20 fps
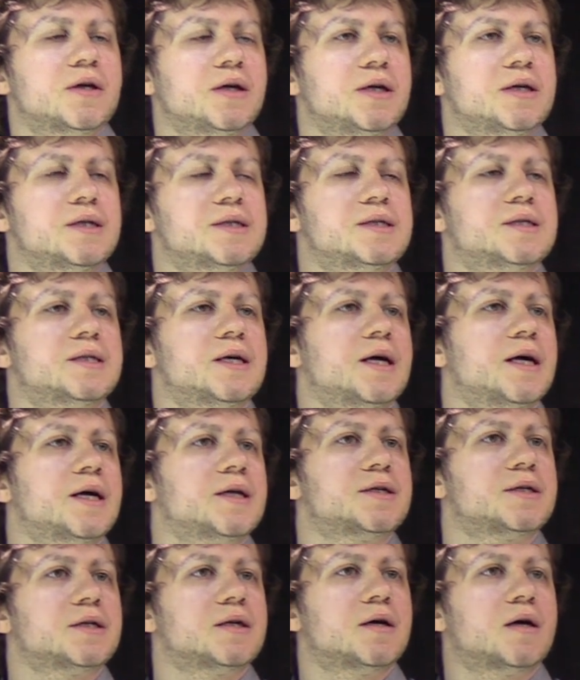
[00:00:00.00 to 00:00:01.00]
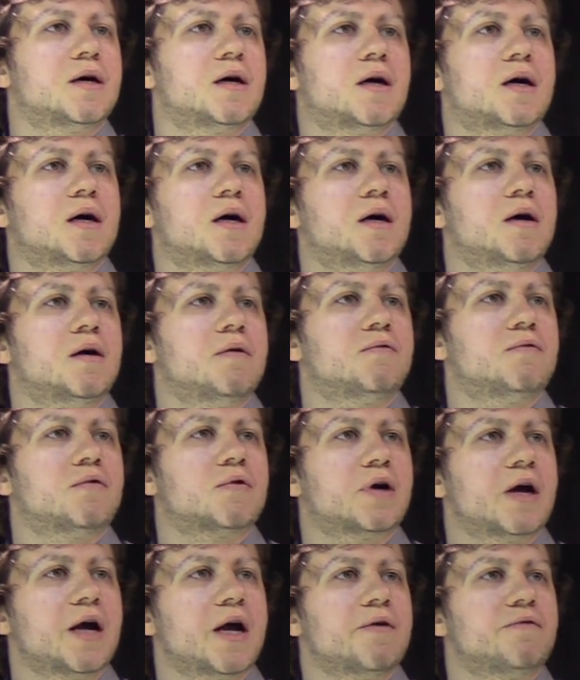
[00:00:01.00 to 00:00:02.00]
is that
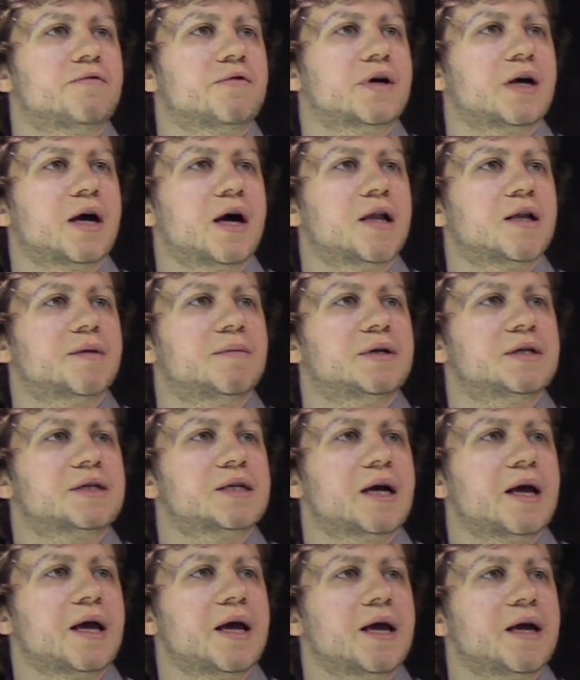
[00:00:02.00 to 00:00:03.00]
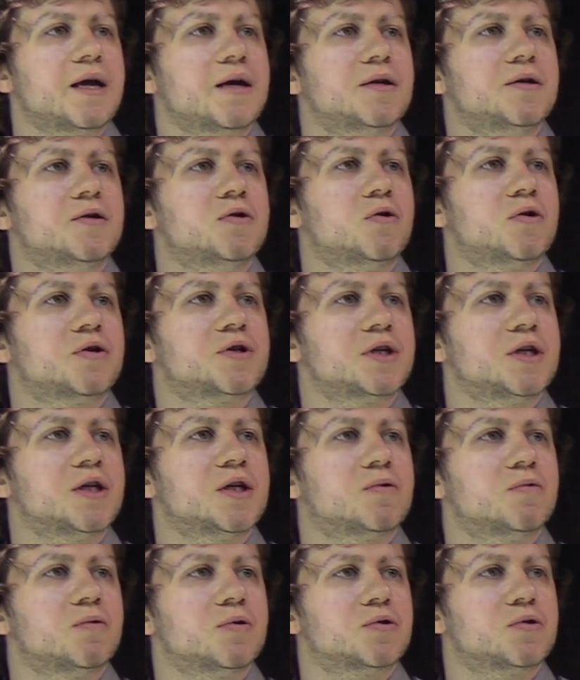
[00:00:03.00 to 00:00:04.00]
for every element A not
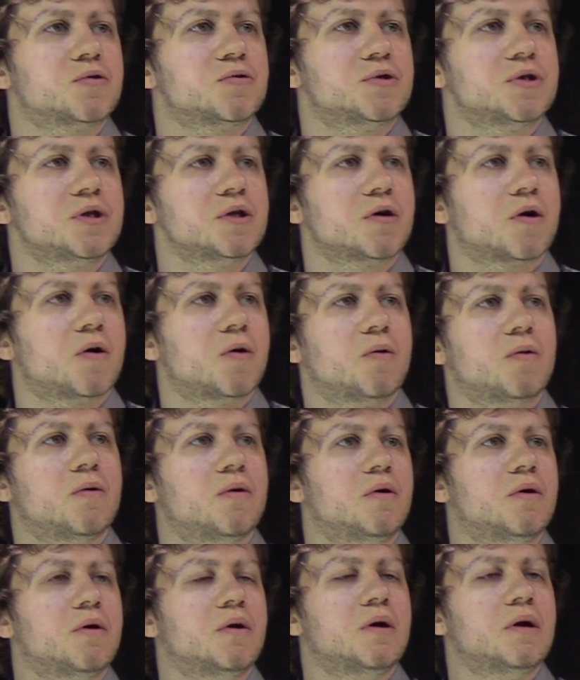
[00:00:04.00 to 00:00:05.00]
equal to 0,